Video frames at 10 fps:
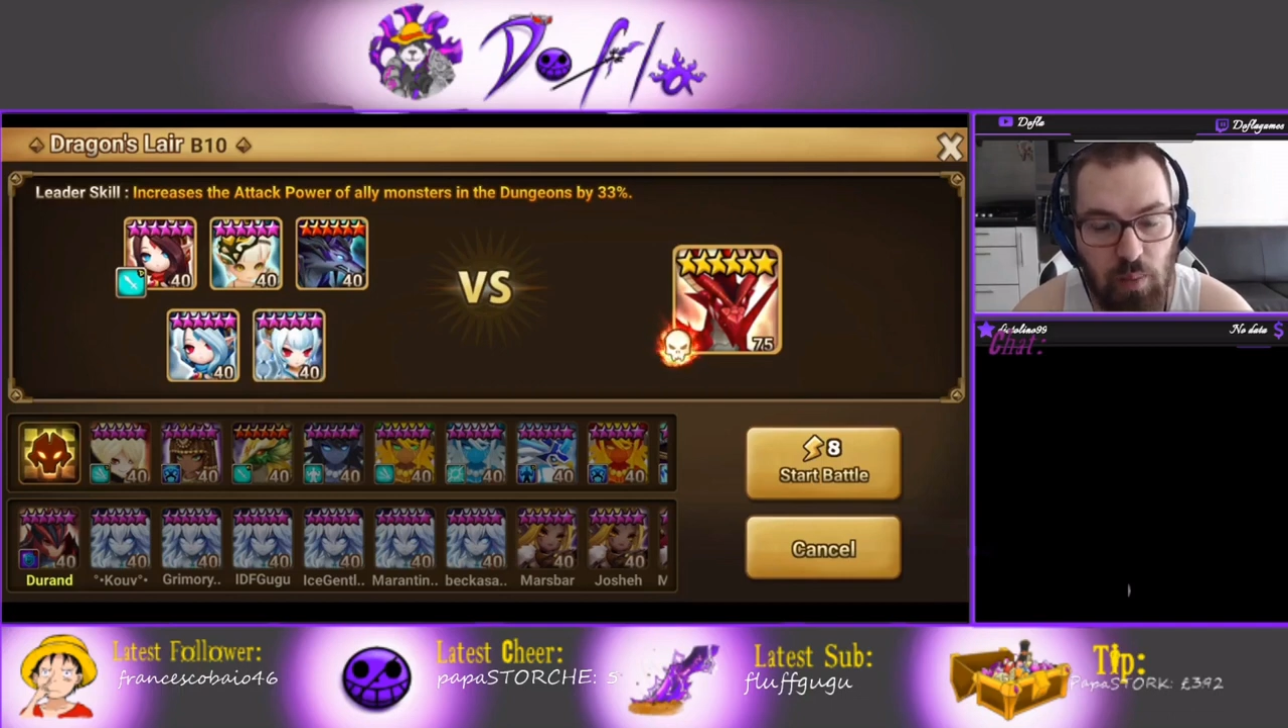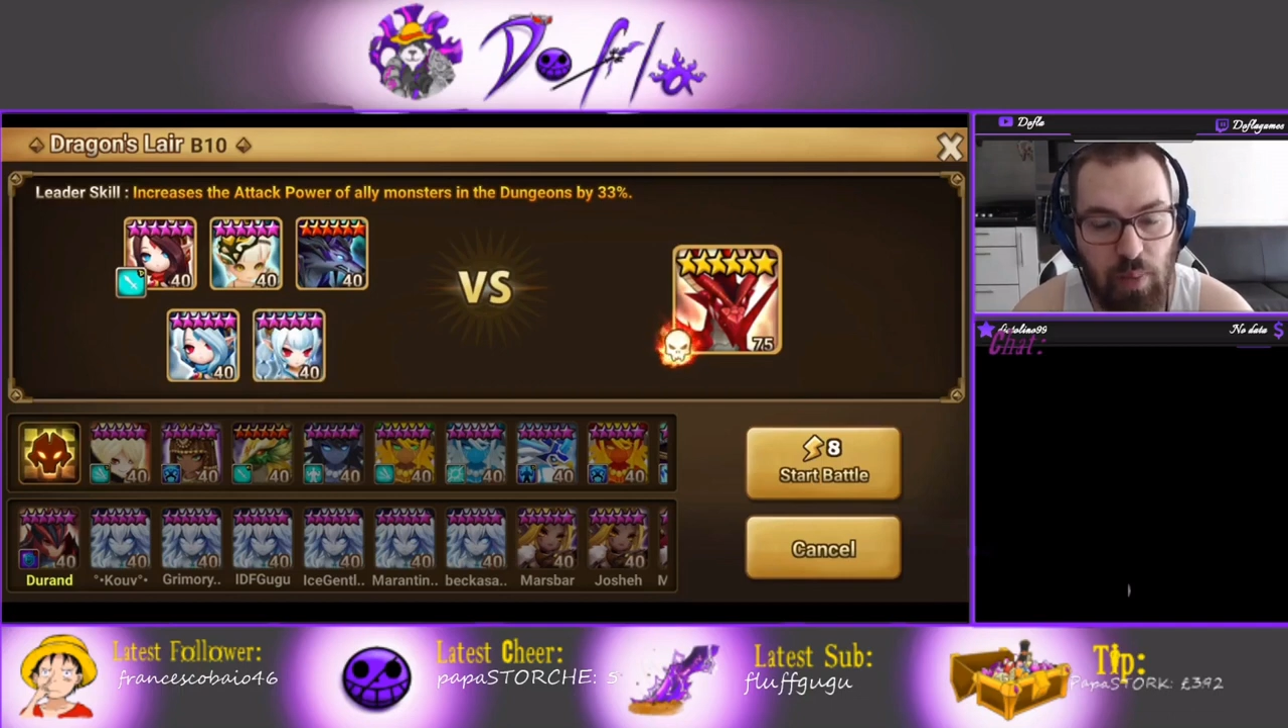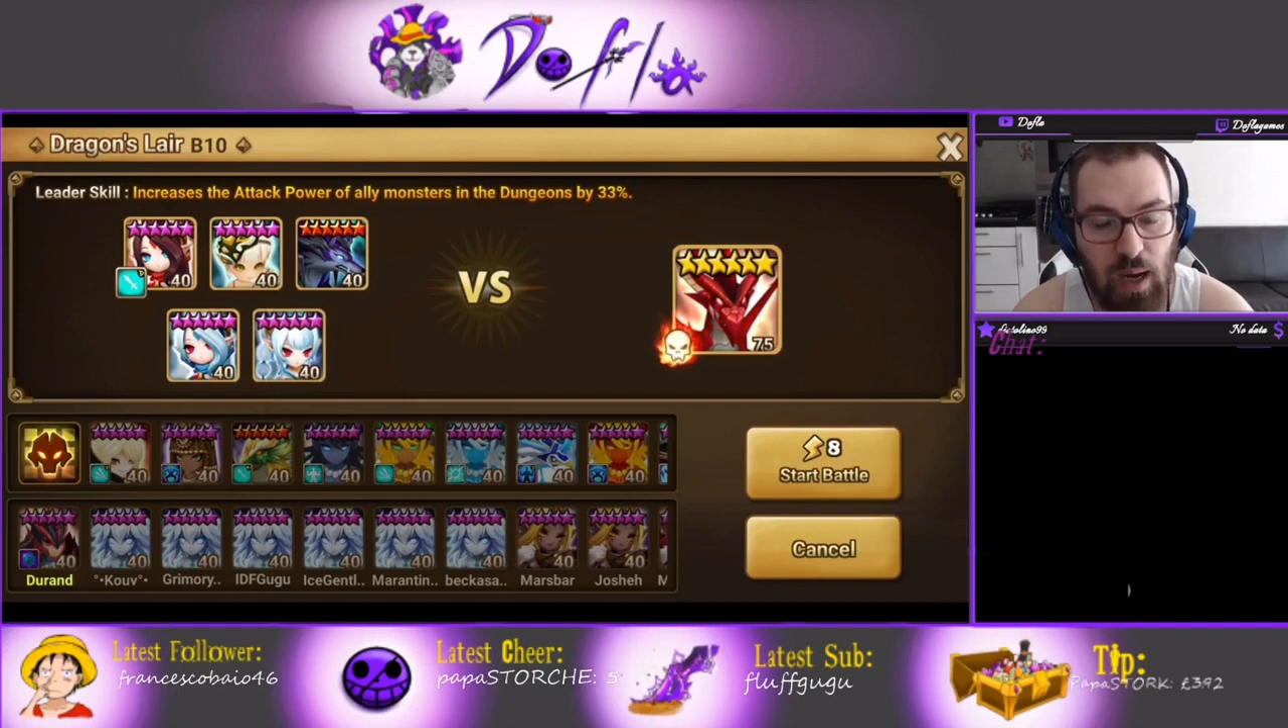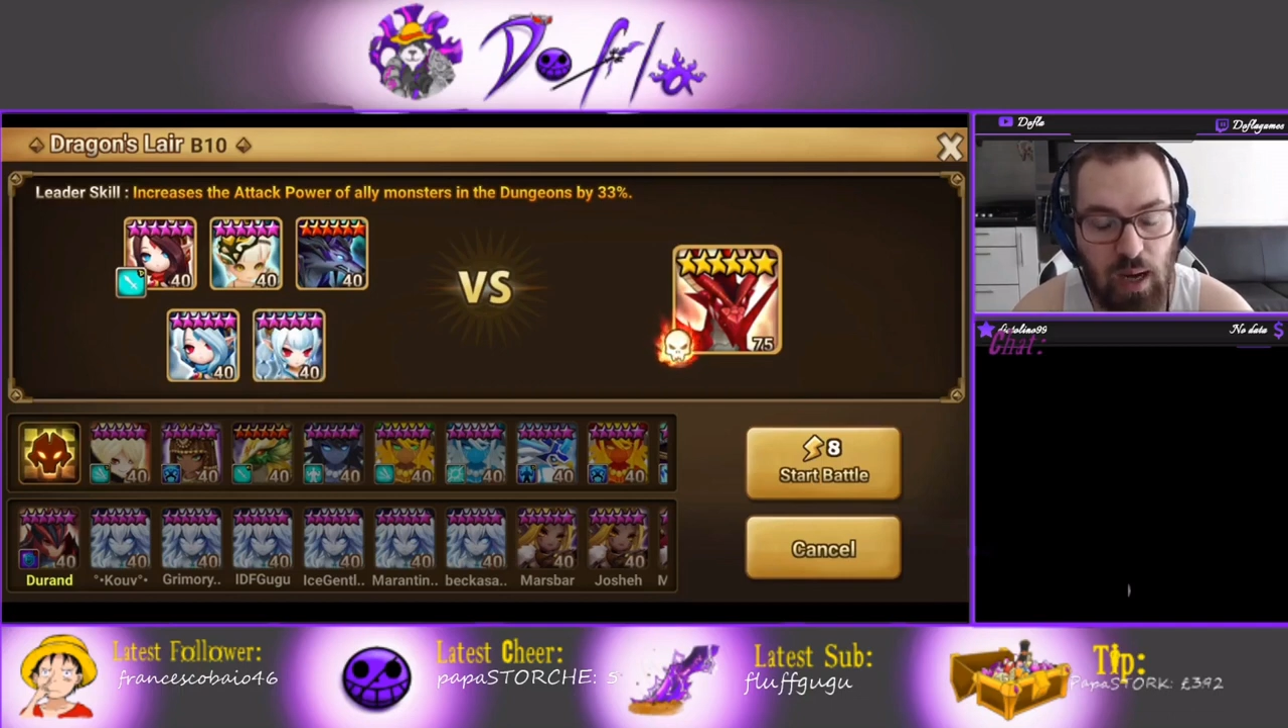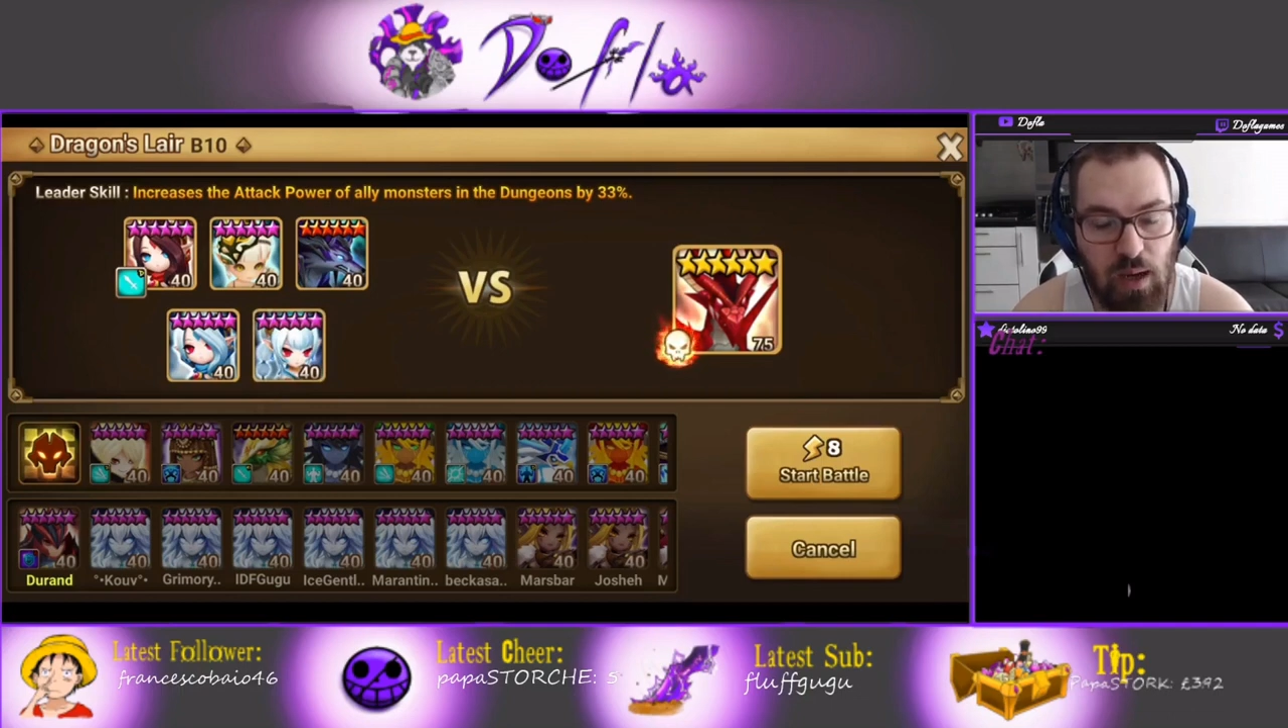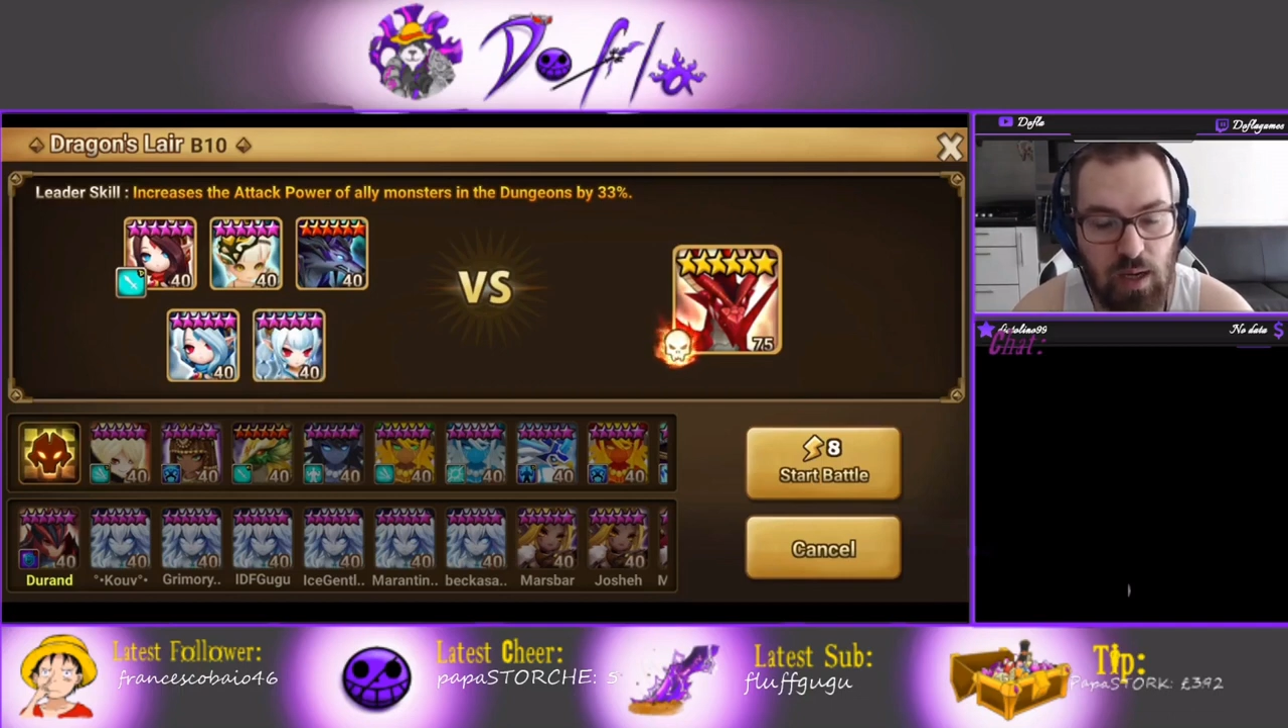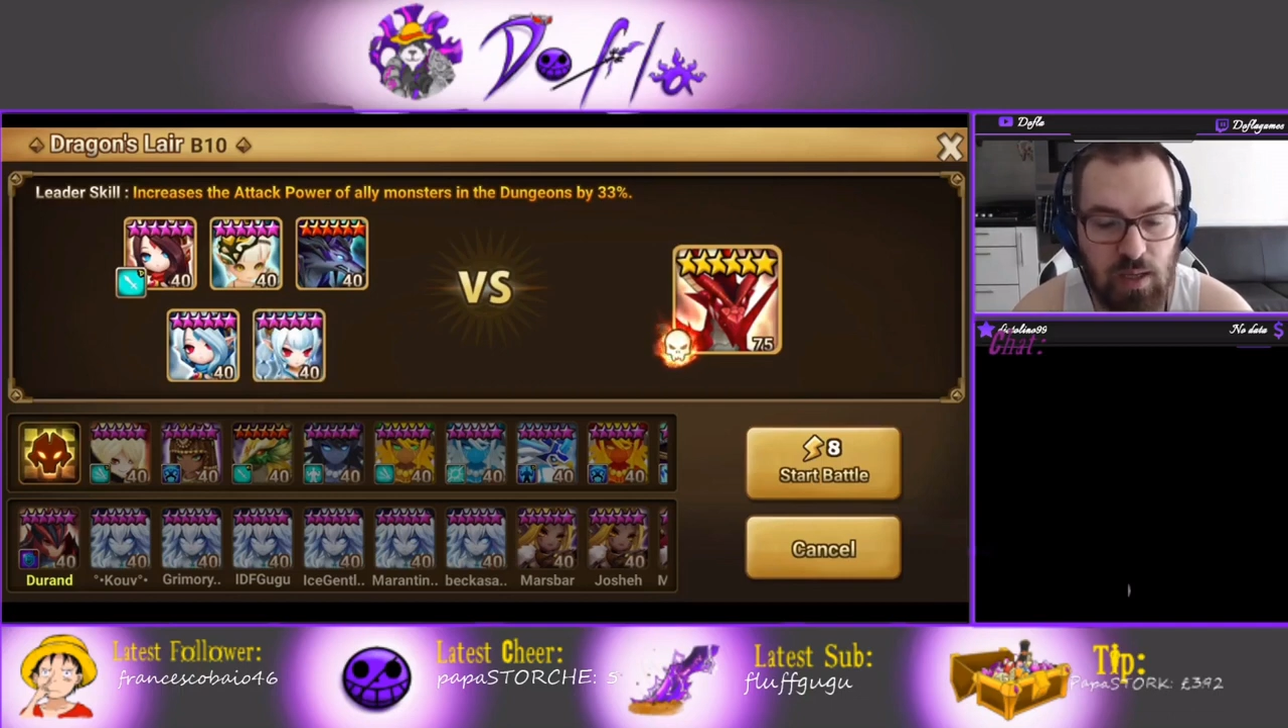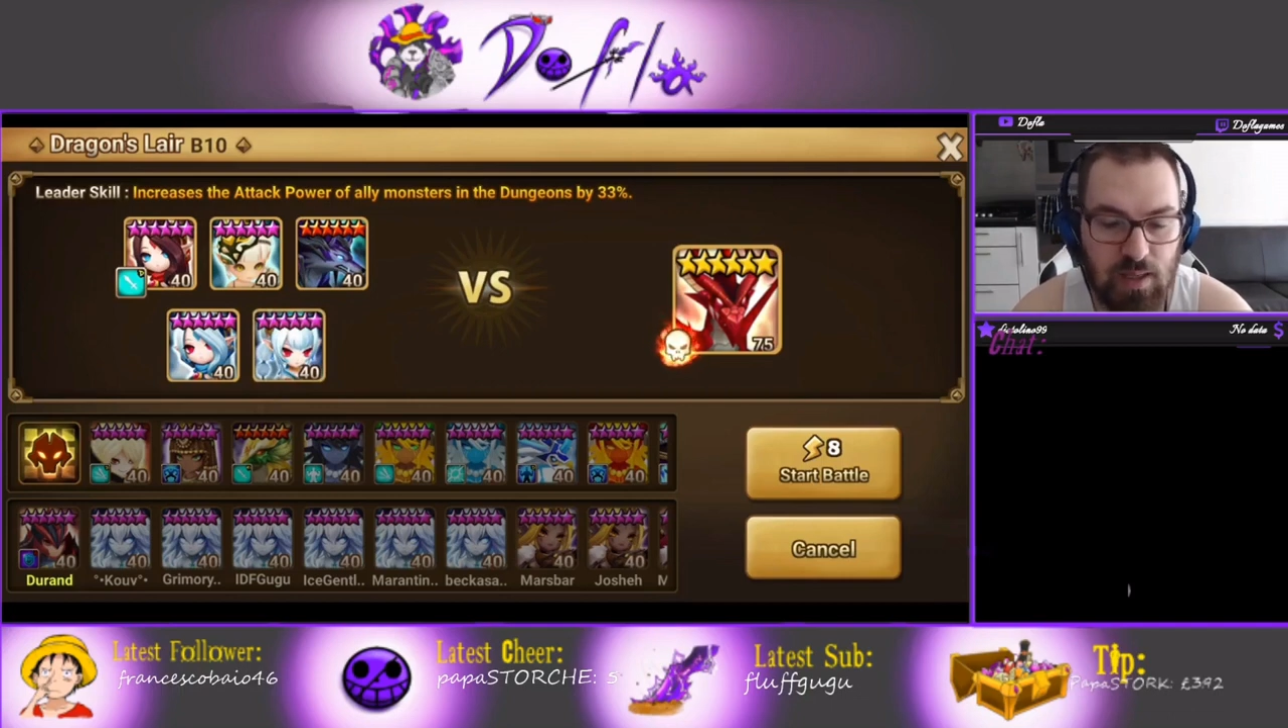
but I'm gonna